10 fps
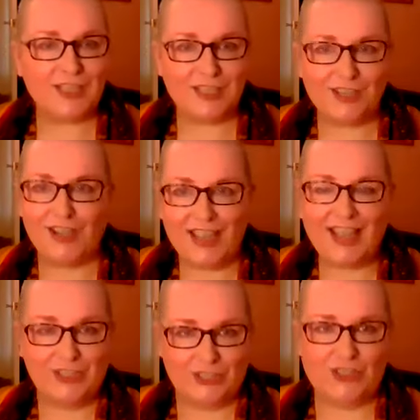that I
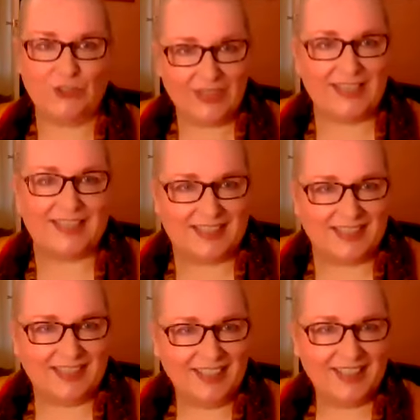had a choice.
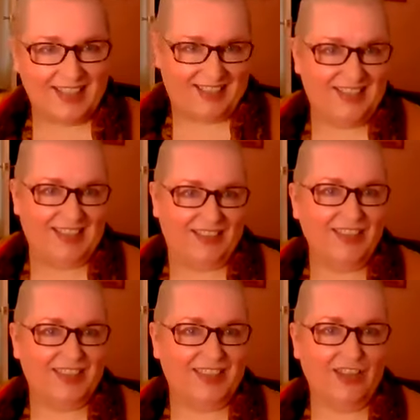That's the
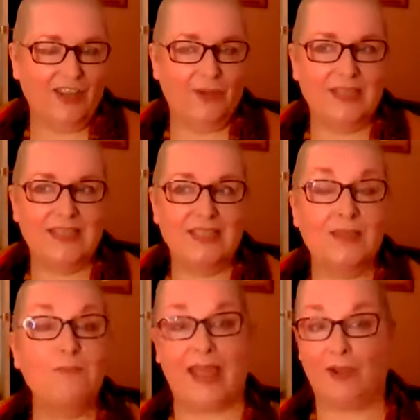other thing, it's
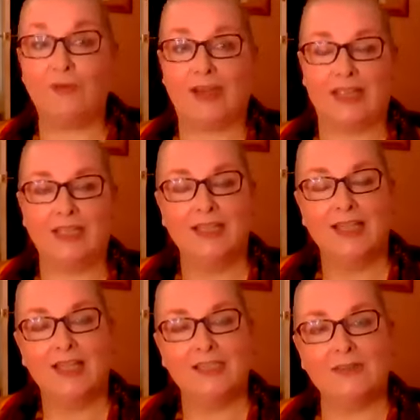empowering
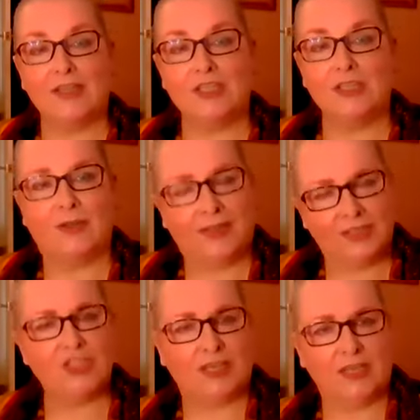to actually go,
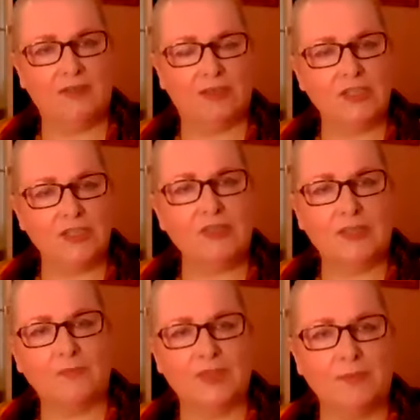actually, I can do
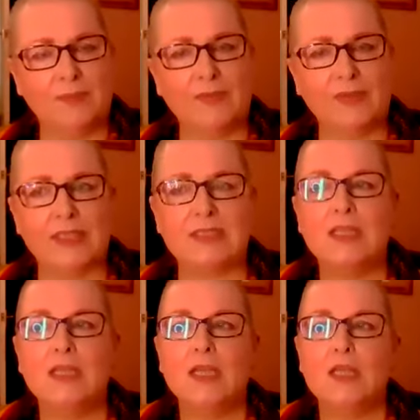something about this.
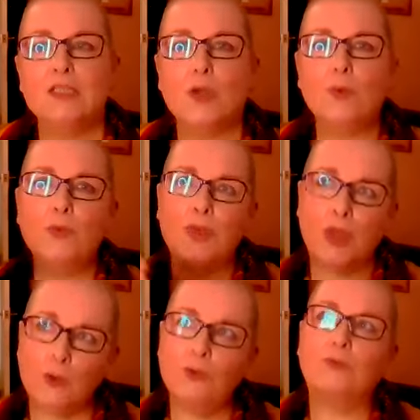So
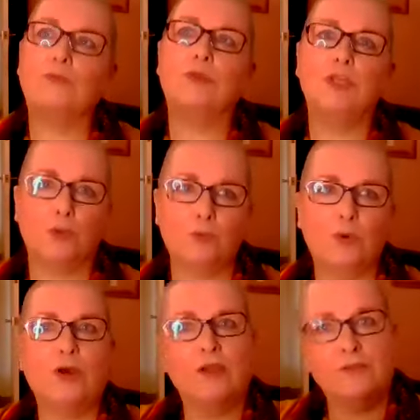although,
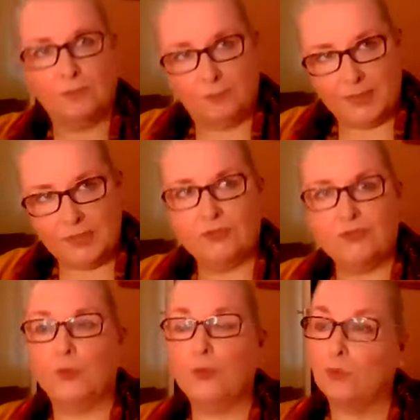what I've been
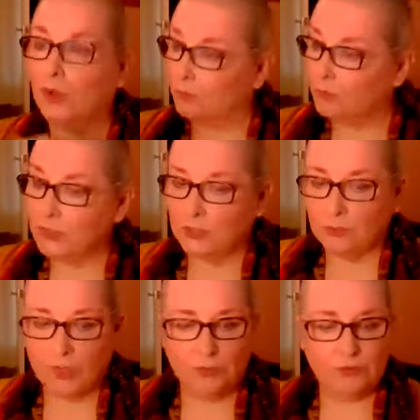through and what I will
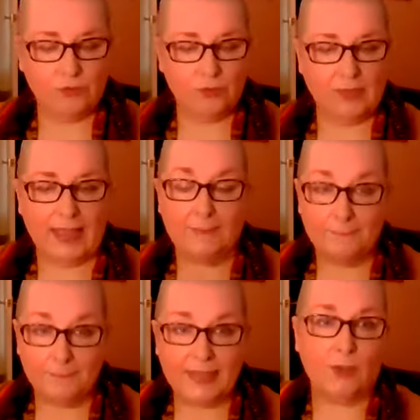still go through
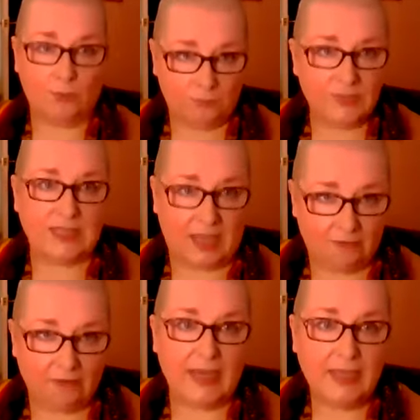can be
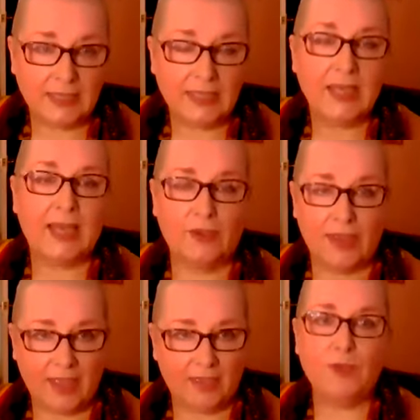scary, and
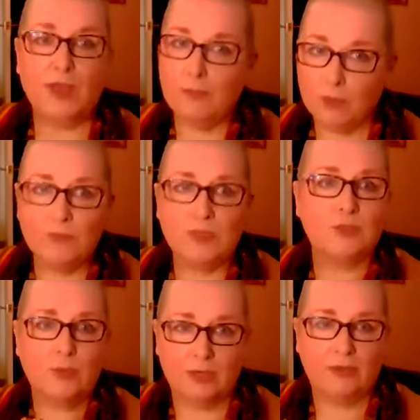I have my
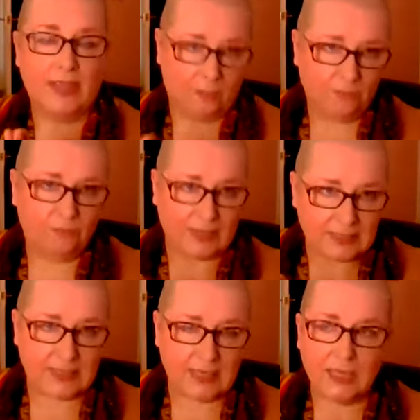moments when I am
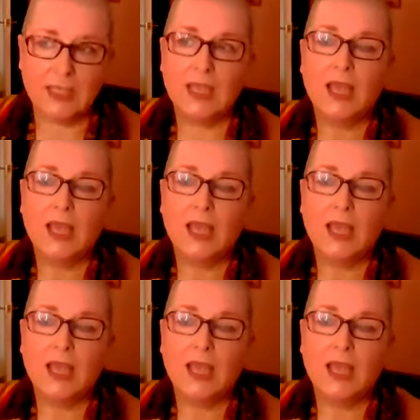frantic,